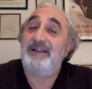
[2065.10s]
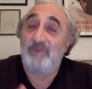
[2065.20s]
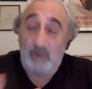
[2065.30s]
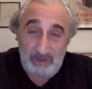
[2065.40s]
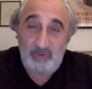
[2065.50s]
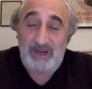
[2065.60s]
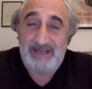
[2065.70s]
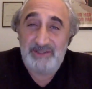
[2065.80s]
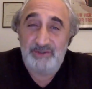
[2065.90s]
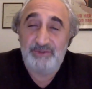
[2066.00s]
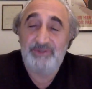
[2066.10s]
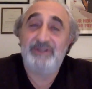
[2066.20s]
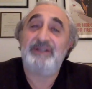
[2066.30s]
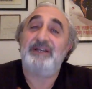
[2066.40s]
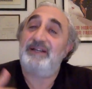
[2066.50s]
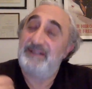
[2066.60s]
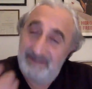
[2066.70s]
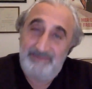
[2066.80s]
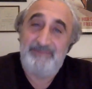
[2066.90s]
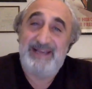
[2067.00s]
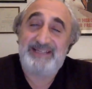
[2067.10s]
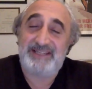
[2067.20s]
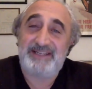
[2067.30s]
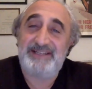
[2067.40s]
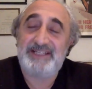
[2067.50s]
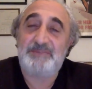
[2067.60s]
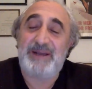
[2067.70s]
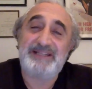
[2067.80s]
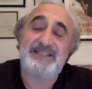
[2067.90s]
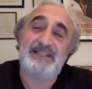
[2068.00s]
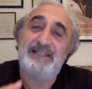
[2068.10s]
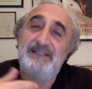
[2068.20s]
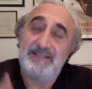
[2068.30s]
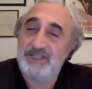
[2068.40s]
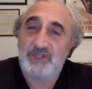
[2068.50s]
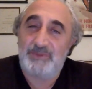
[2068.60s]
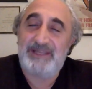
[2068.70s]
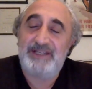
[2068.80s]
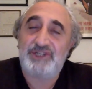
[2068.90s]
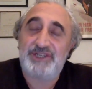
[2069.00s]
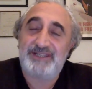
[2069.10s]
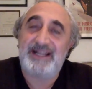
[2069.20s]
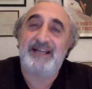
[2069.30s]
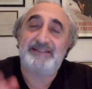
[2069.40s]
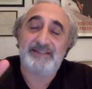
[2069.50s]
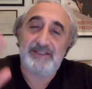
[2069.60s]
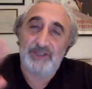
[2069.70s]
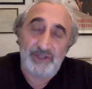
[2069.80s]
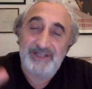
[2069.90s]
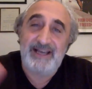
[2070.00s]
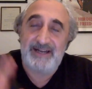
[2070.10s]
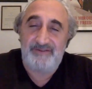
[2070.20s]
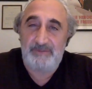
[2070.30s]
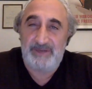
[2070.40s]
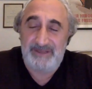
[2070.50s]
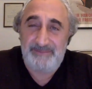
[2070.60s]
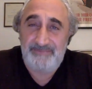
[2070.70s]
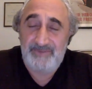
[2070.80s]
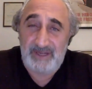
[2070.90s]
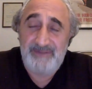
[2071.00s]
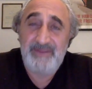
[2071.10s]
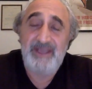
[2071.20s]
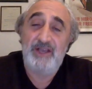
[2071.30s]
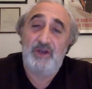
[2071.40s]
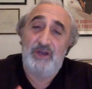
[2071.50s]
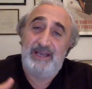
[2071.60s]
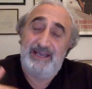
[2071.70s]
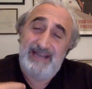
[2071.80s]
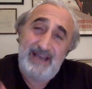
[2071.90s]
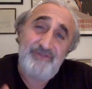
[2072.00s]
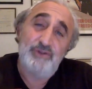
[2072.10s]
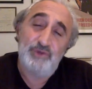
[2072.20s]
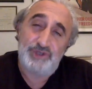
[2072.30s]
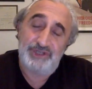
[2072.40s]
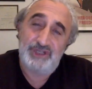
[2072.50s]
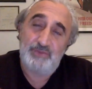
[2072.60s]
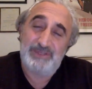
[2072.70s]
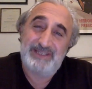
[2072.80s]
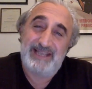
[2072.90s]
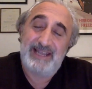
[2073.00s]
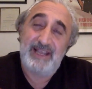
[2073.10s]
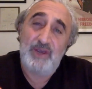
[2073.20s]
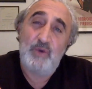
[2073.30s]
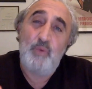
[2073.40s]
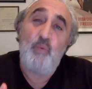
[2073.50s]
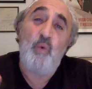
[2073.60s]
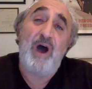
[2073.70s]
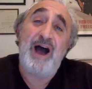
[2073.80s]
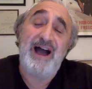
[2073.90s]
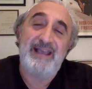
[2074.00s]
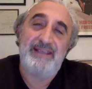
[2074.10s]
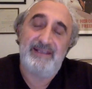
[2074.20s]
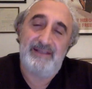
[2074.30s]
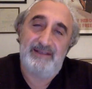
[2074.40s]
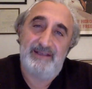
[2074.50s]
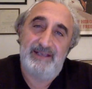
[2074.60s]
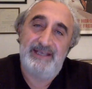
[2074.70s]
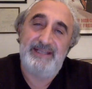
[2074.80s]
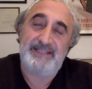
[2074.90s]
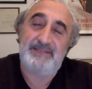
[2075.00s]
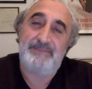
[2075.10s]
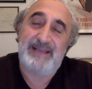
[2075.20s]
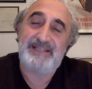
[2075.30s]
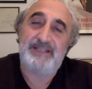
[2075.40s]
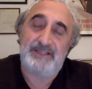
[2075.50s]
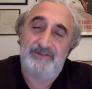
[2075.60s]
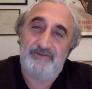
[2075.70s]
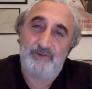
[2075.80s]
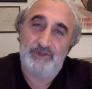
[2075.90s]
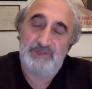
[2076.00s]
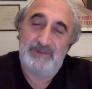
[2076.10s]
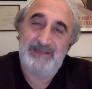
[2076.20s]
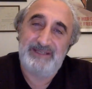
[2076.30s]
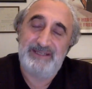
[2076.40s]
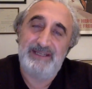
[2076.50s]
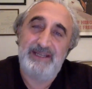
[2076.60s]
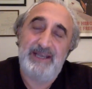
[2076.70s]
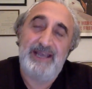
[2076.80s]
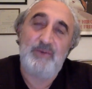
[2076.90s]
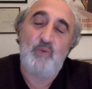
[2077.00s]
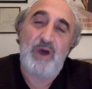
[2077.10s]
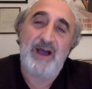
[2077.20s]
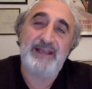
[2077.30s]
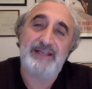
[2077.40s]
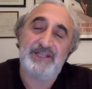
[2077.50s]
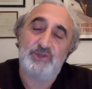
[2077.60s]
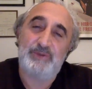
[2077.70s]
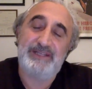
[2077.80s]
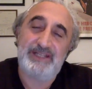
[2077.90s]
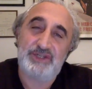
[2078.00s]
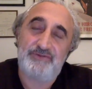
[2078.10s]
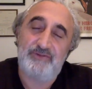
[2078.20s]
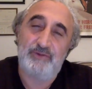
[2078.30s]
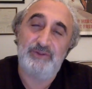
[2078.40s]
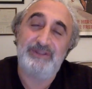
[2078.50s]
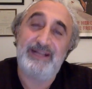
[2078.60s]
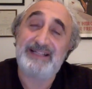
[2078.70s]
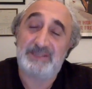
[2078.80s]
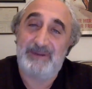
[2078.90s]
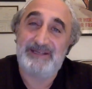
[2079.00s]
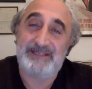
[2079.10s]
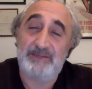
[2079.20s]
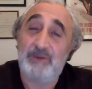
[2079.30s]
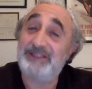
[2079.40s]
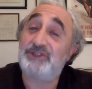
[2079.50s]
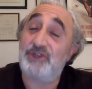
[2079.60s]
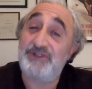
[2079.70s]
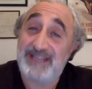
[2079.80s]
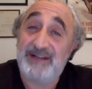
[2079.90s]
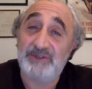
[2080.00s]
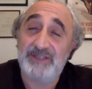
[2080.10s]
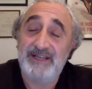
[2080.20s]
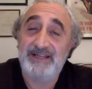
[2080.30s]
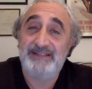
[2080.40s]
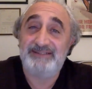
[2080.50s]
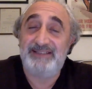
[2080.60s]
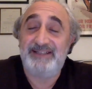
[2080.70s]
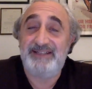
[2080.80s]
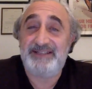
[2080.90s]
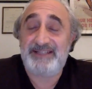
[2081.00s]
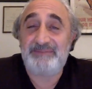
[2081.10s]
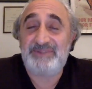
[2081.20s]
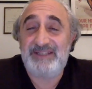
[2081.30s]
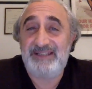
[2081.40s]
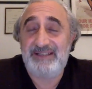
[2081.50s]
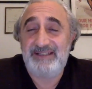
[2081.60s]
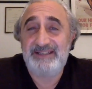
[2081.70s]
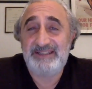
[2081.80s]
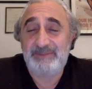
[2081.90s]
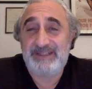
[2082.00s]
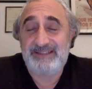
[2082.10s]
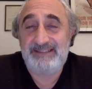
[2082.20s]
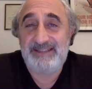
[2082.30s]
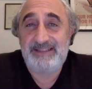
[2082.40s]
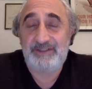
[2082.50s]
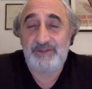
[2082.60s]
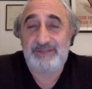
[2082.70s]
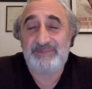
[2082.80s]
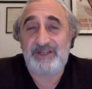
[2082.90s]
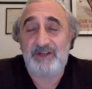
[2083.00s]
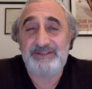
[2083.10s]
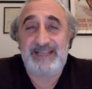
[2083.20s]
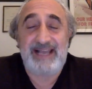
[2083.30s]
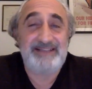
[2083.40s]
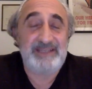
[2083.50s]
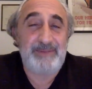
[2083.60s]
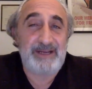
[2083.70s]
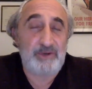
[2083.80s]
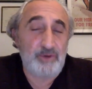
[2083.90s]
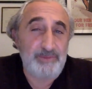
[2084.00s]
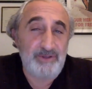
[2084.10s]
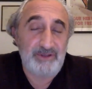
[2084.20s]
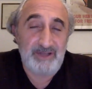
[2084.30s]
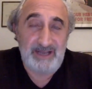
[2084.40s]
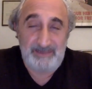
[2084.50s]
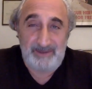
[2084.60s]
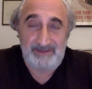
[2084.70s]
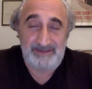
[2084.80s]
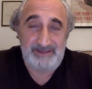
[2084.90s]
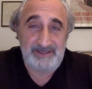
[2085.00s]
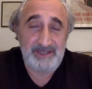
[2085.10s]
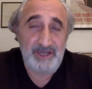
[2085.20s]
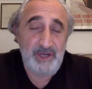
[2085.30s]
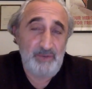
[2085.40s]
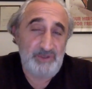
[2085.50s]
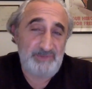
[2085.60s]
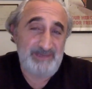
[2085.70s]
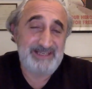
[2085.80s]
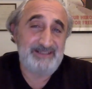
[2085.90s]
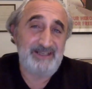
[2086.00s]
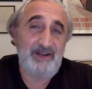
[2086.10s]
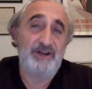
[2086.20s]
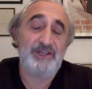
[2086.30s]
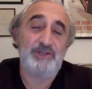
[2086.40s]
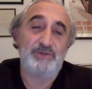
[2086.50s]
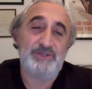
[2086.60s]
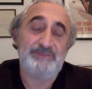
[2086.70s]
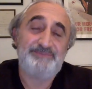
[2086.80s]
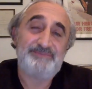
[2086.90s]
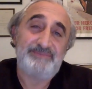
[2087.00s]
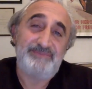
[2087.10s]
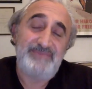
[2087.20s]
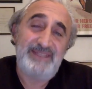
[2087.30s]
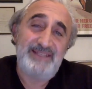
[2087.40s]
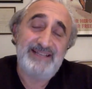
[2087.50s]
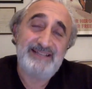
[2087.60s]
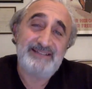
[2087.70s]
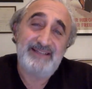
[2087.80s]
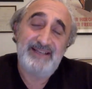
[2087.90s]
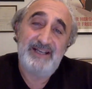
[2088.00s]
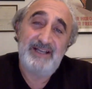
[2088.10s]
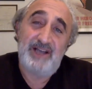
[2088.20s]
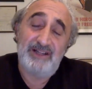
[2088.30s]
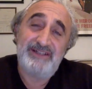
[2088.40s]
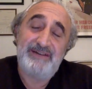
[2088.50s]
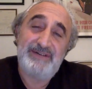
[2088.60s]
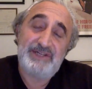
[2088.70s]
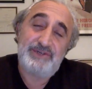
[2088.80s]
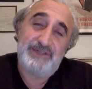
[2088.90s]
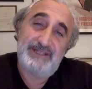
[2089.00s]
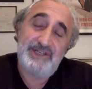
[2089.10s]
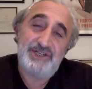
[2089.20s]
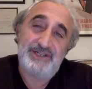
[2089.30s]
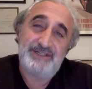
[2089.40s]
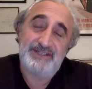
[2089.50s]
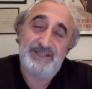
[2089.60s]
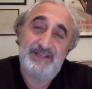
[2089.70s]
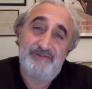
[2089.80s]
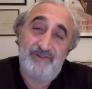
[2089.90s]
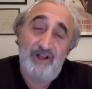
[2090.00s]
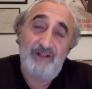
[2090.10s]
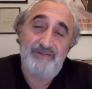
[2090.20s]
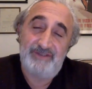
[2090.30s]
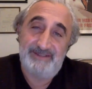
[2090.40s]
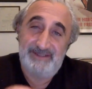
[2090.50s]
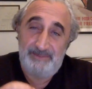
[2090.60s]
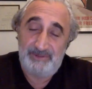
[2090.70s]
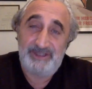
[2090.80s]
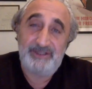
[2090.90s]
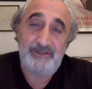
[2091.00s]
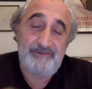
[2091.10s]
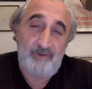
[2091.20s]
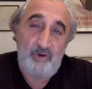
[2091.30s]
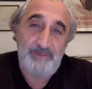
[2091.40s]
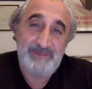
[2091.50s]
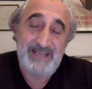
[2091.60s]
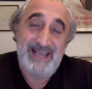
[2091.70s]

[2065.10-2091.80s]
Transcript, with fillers: what do I do? Mexican is spicy, Swedish is not. Good night, everybody. Okay. An evolutionist would say, why is Mexican food spicy and why is Swedish food not spicy? Well, it turns out that it is something intimately linked to something called the antimicrobial hypothesis, which basically argues that culinary traditions evolve in their particular forms